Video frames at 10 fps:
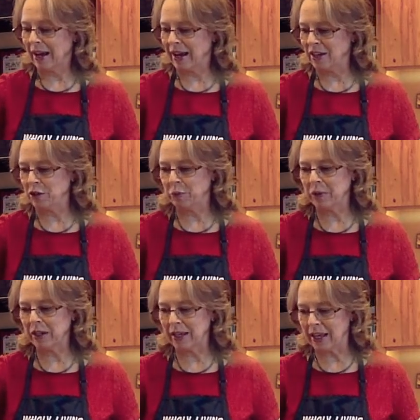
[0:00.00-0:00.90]
and you
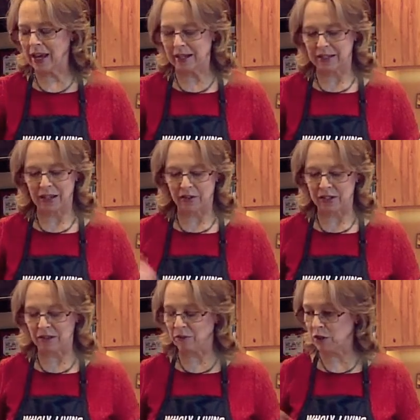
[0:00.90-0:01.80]
really can't tell
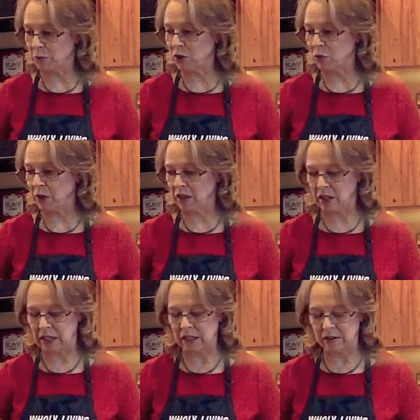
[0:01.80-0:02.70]
the difference
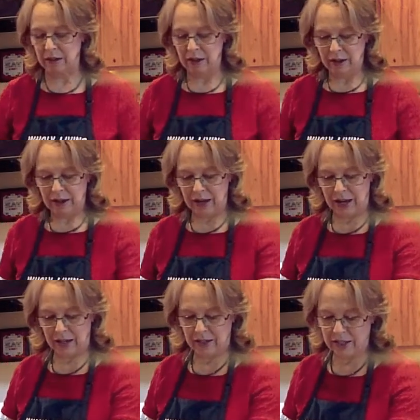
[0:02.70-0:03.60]
between these
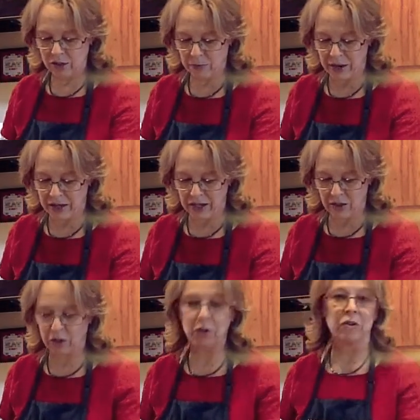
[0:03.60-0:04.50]
and these right
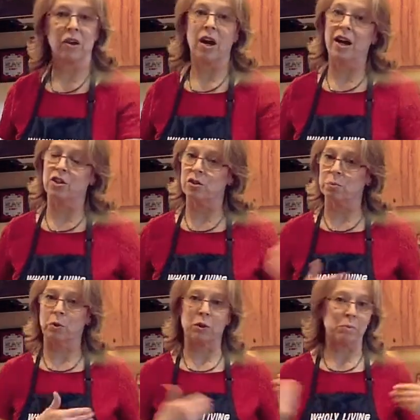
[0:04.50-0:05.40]
here, who are, I
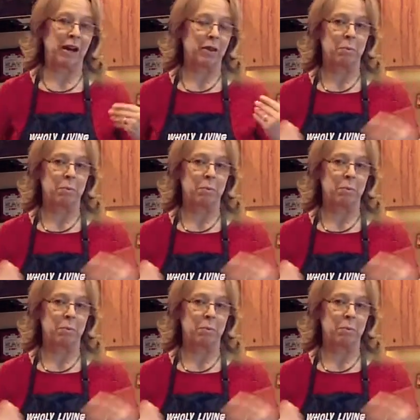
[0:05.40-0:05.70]
just pulled them out of